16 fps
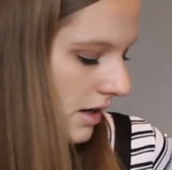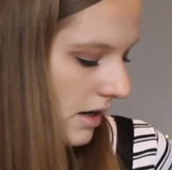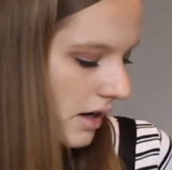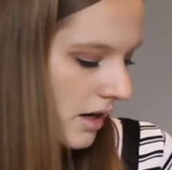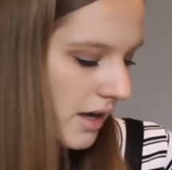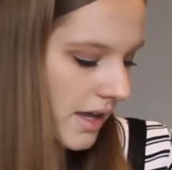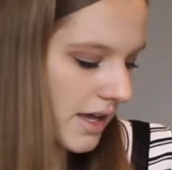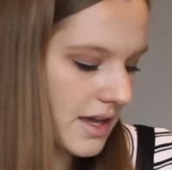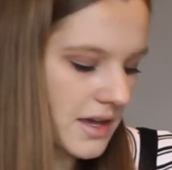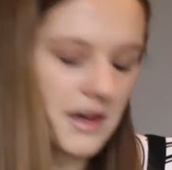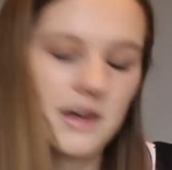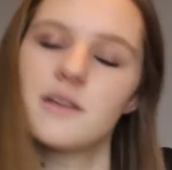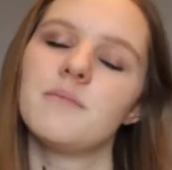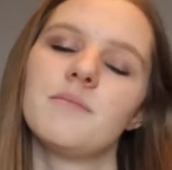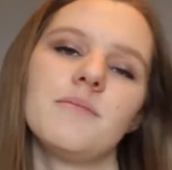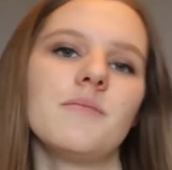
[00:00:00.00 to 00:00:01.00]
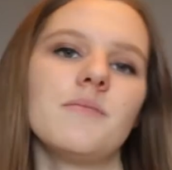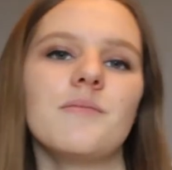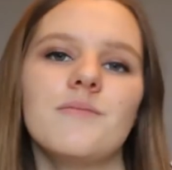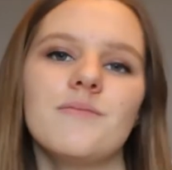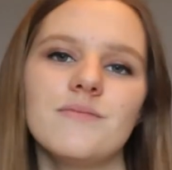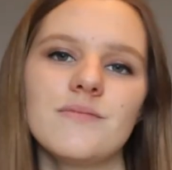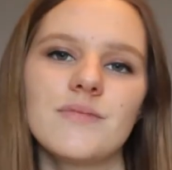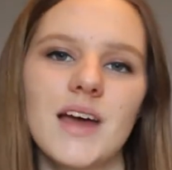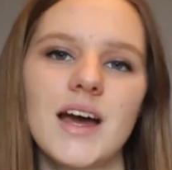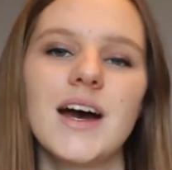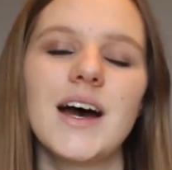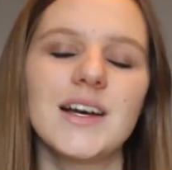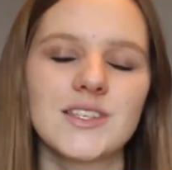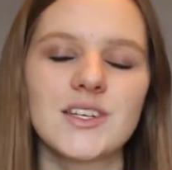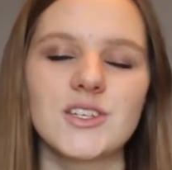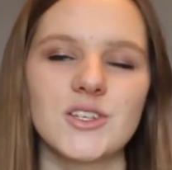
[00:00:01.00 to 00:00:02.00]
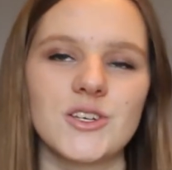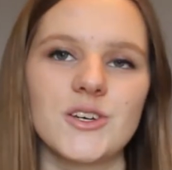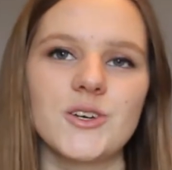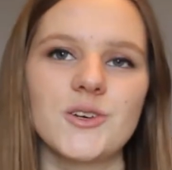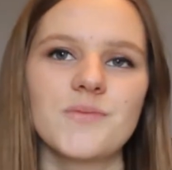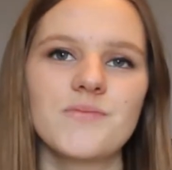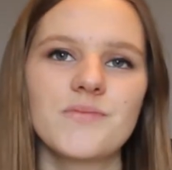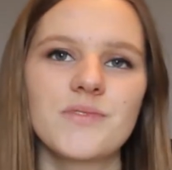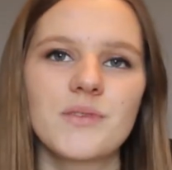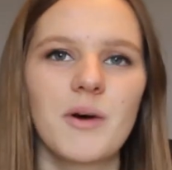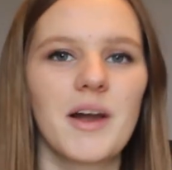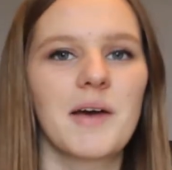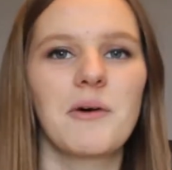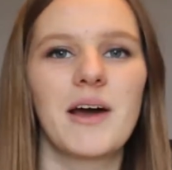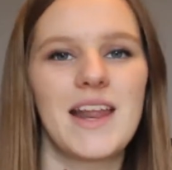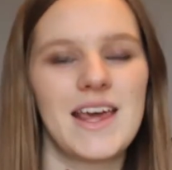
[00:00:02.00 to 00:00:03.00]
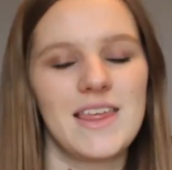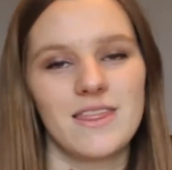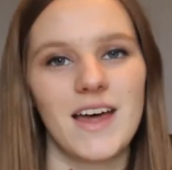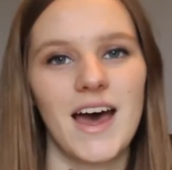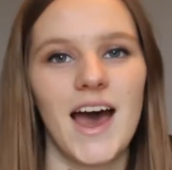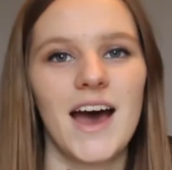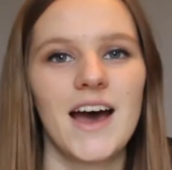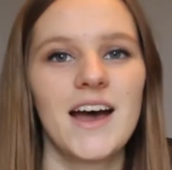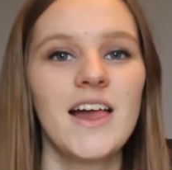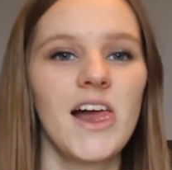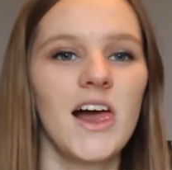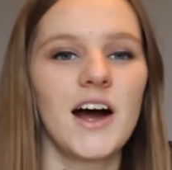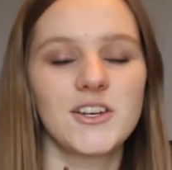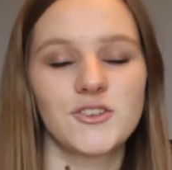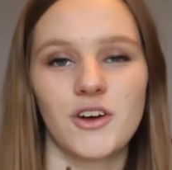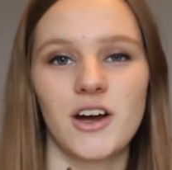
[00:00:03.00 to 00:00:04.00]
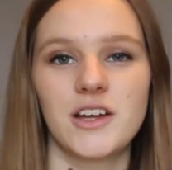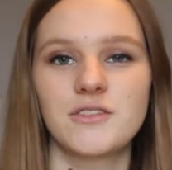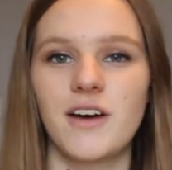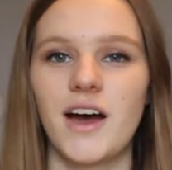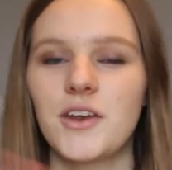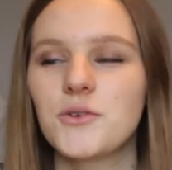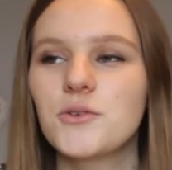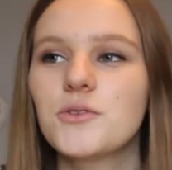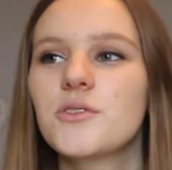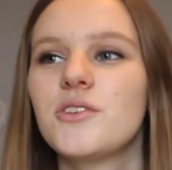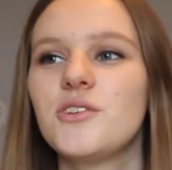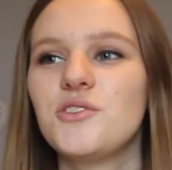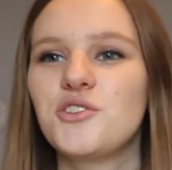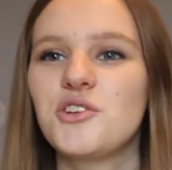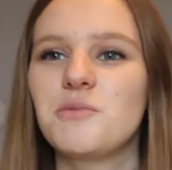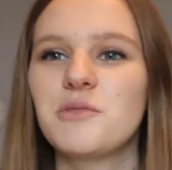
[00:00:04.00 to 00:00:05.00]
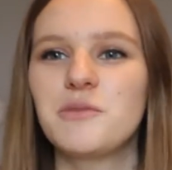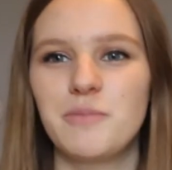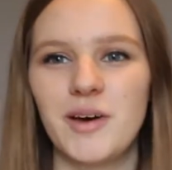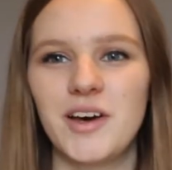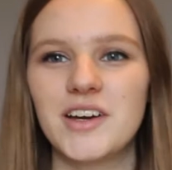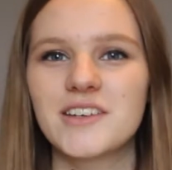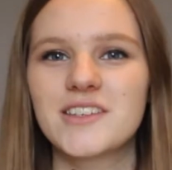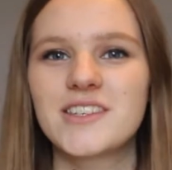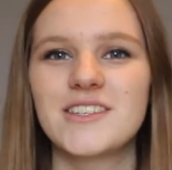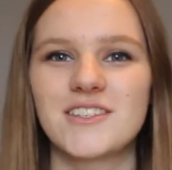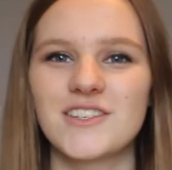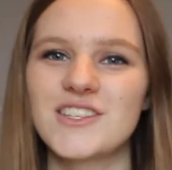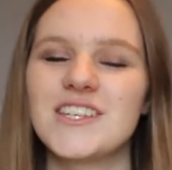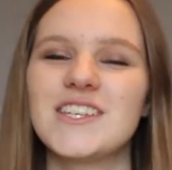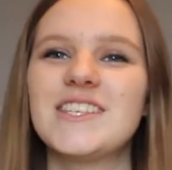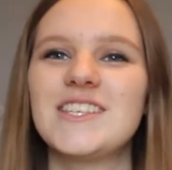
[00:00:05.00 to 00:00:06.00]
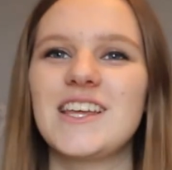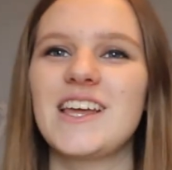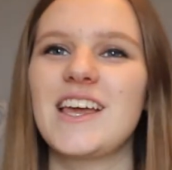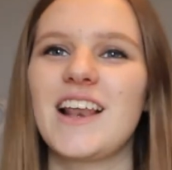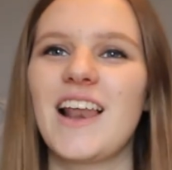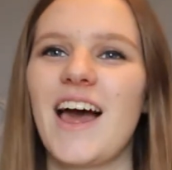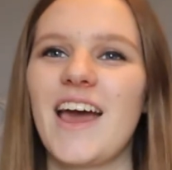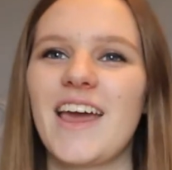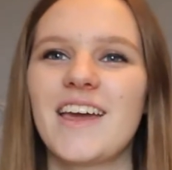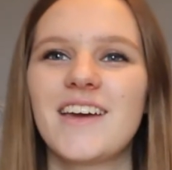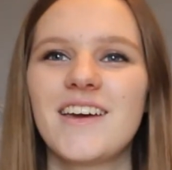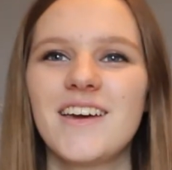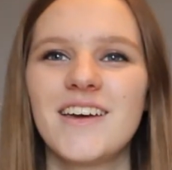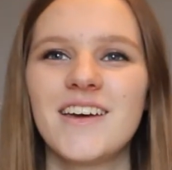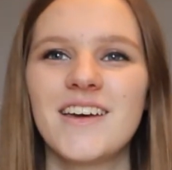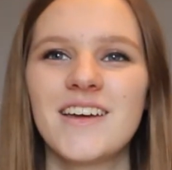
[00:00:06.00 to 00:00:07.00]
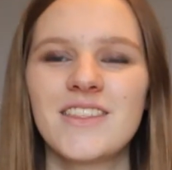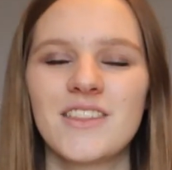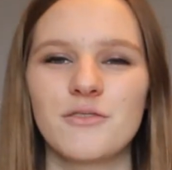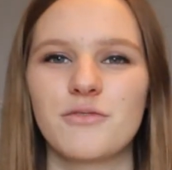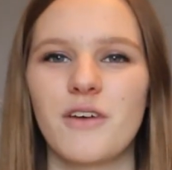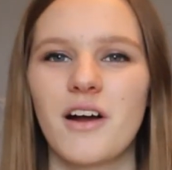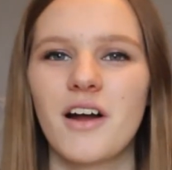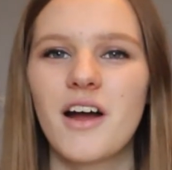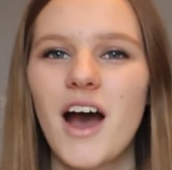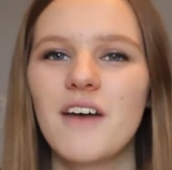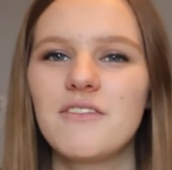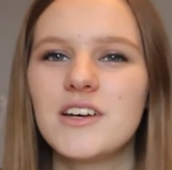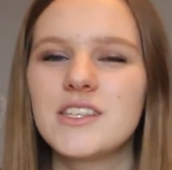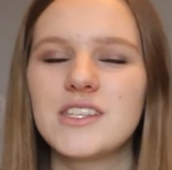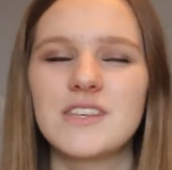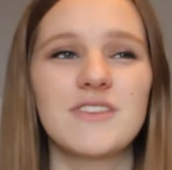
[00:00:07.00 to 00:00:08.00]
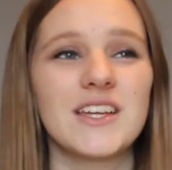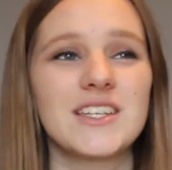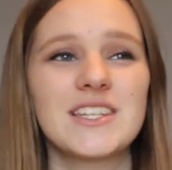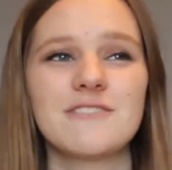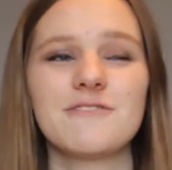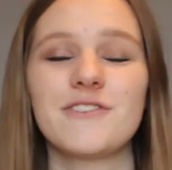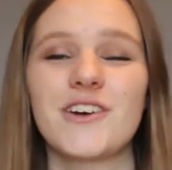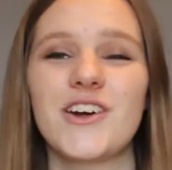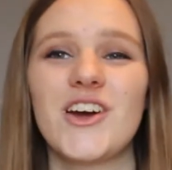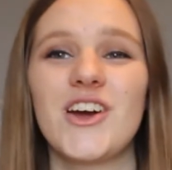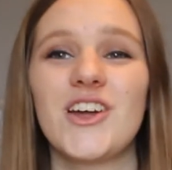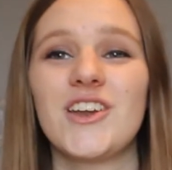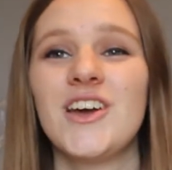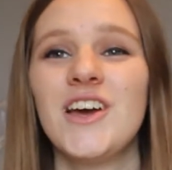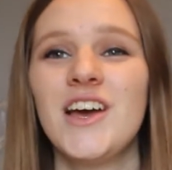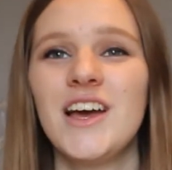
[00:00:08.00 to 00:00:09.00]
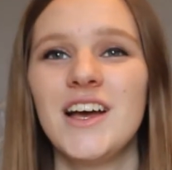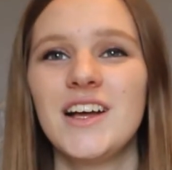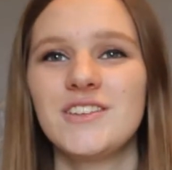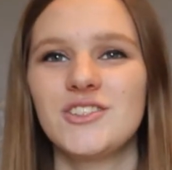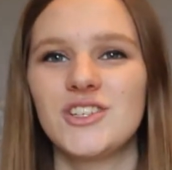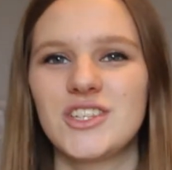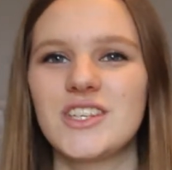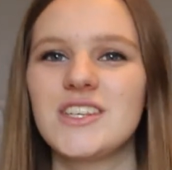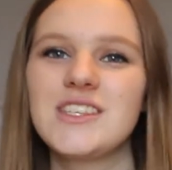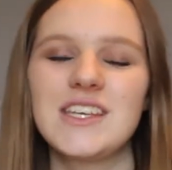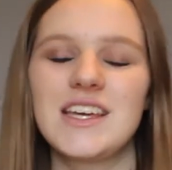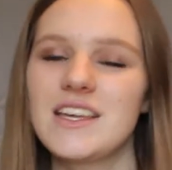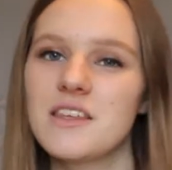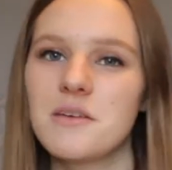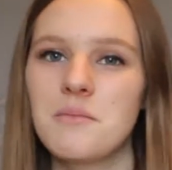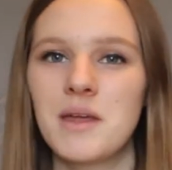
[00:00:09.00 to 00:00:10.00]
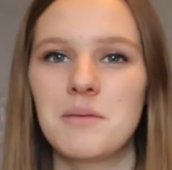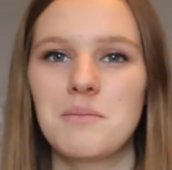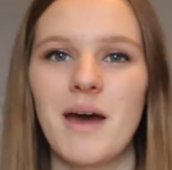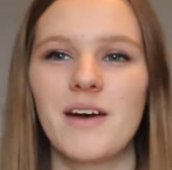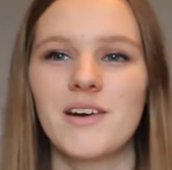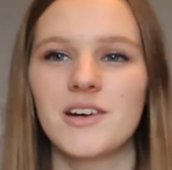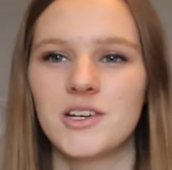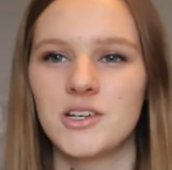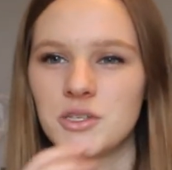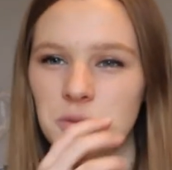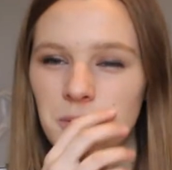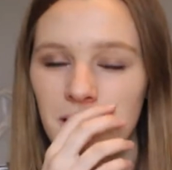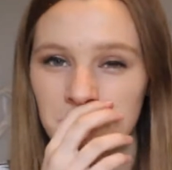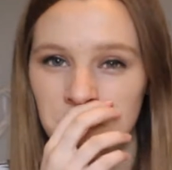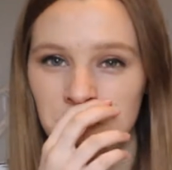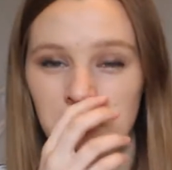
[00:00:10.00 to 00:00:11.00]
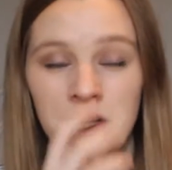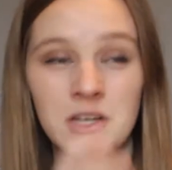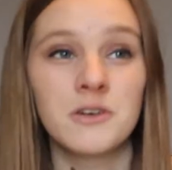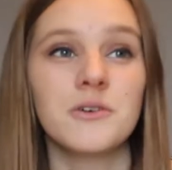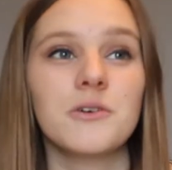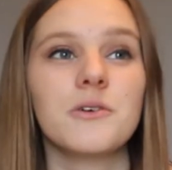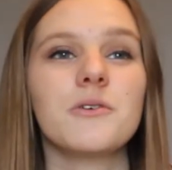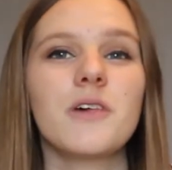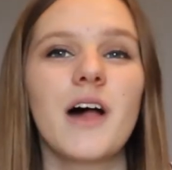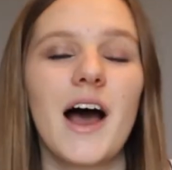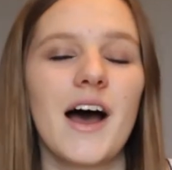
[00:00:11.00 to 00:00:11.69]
as I do, when I went in there, I tried to find all the YouTubers' books just to see like the front covers, if they're different, just to see them in America as well. It's really cool.